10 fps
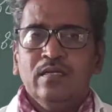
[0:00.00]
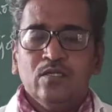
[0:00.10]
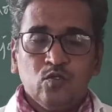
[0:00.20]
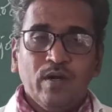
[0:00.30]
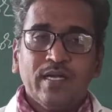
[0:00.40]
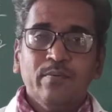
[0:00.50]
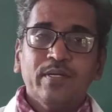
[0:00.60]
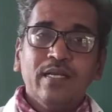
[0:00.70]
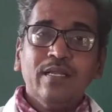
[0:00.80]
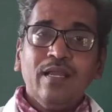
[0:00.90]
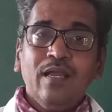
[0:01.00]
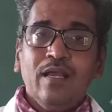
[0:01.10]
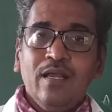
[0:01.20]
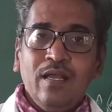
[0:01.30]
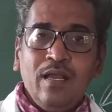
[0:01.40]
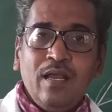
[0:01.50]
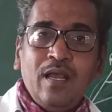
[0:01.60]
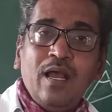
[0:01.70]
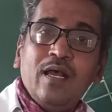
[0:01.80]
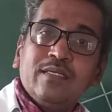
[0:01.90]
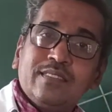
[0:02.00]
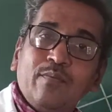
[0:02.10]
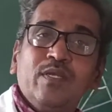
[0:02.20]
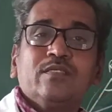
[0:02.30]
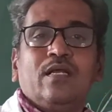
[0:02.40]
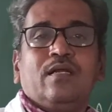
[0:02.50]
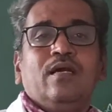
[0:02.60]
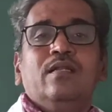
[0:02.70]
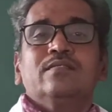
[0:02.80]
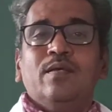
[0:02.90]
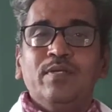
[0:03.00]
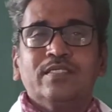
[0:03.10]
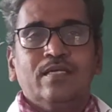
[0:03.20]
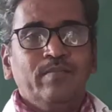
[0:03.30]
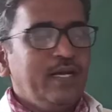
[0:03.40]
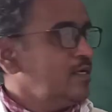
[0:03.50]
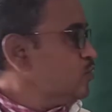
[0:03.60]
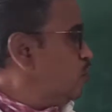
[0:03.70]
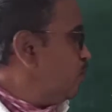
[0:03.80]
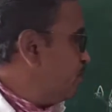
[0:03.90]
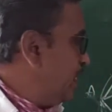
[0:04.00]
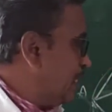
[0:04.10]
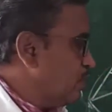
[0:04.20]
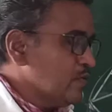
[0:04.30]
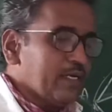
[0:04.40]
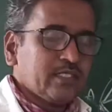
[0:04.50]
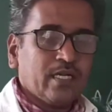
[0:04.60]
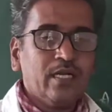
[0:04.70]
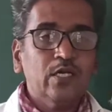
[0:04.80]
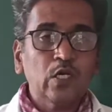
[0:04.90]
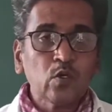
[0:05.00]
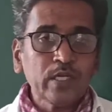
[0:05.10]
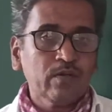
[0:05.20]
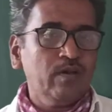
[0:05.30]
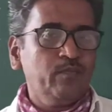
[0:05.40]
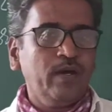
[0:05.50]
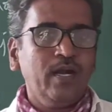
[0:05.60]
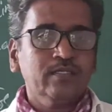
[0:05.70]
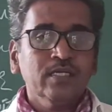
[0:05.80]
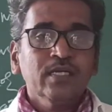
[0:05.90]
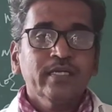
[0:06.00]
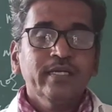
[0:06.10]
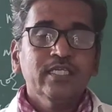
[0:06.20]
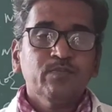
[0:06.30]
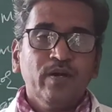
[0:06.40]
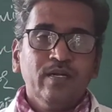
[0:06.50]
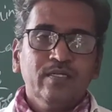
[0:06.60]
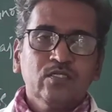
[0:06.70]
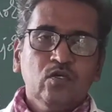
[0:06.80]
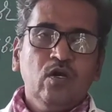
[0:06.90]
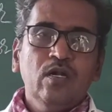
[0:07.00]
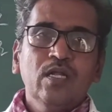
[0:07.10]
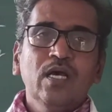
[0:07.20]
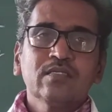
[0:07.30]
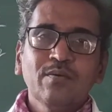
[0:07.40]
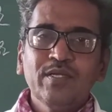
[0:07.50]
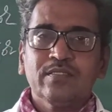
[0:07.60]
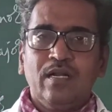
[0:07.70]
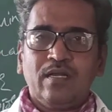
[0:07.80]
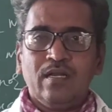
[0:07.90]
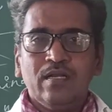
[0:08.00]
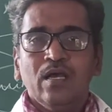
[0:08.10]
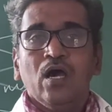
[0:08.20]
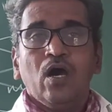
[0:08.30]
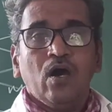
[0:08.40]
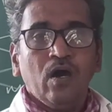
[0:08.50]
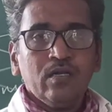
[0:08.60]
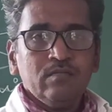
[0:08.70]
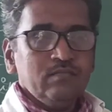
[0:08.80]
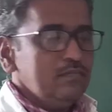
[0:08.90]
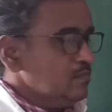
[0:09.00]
So what I am telling? Semicircle, semi-segment. So PQ you are circle into two equal parts. Each part is called a semicircle or